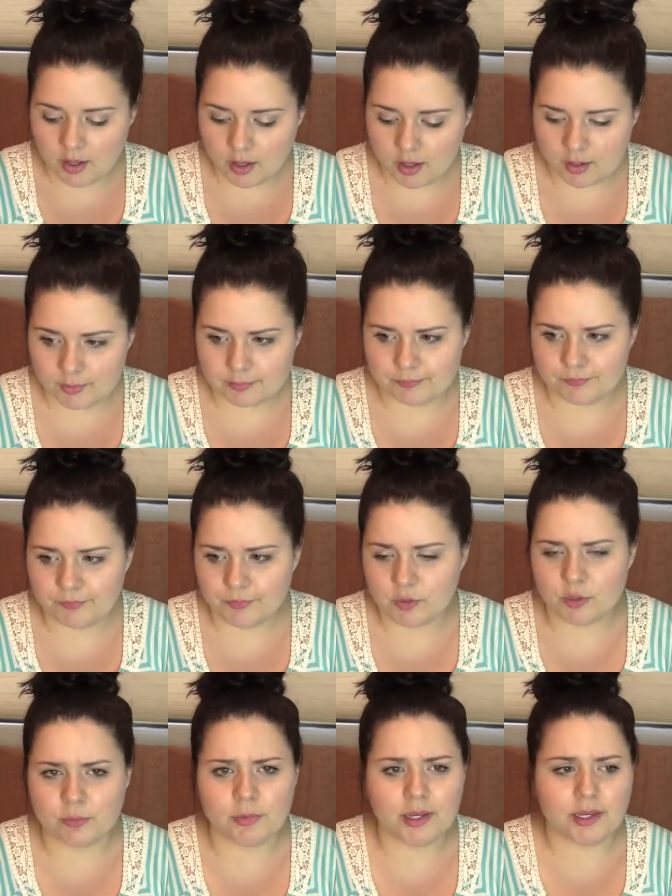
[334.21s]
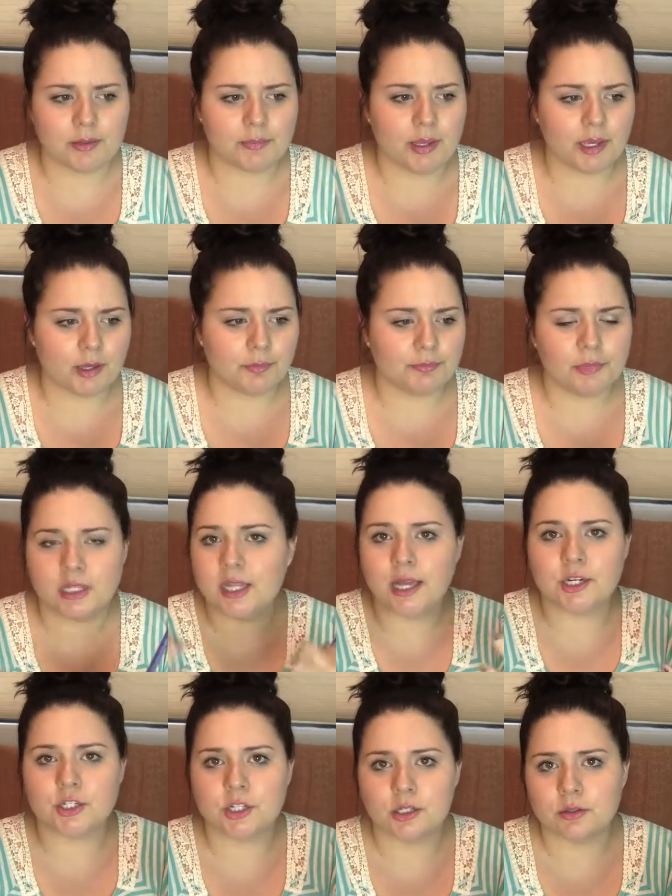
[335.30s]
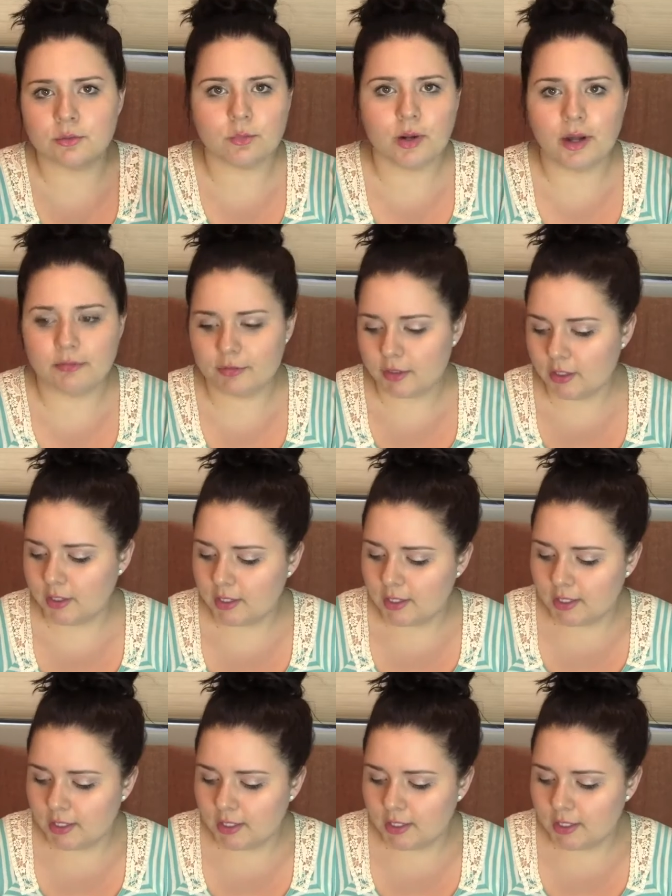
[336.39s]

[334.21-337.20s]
um, or my makeup collection or whatever.